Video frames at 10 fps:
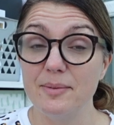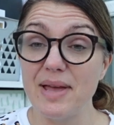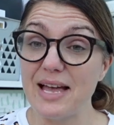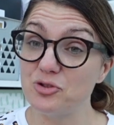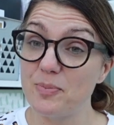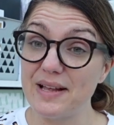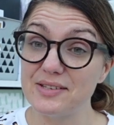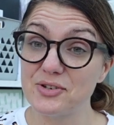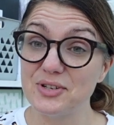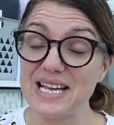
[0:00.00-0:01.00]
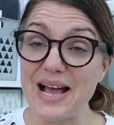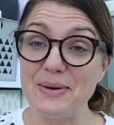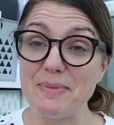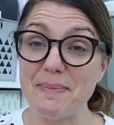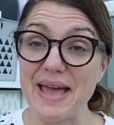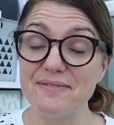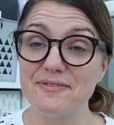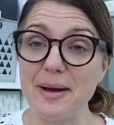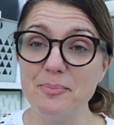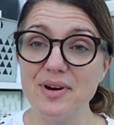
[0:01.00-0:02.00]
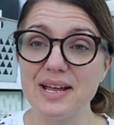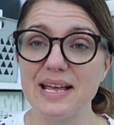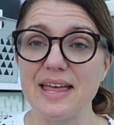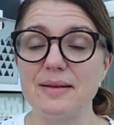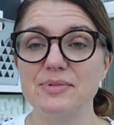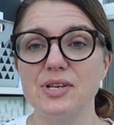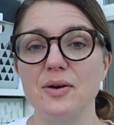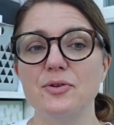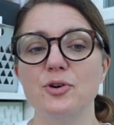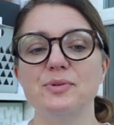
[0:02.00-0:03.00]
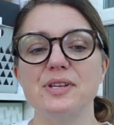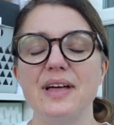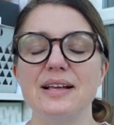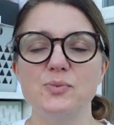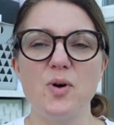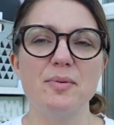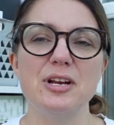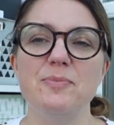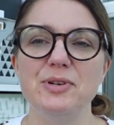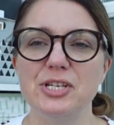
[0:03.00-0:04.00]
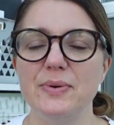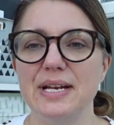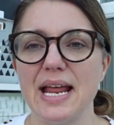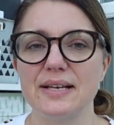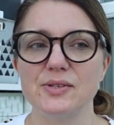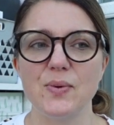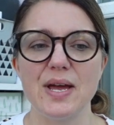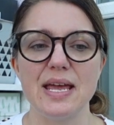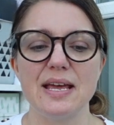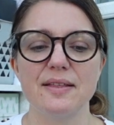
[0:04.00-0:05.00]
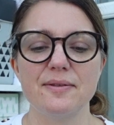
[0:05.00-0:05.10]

Pietra pants cut out in my main fabric and get them sewn up. So that's what I'm going to be doing next week.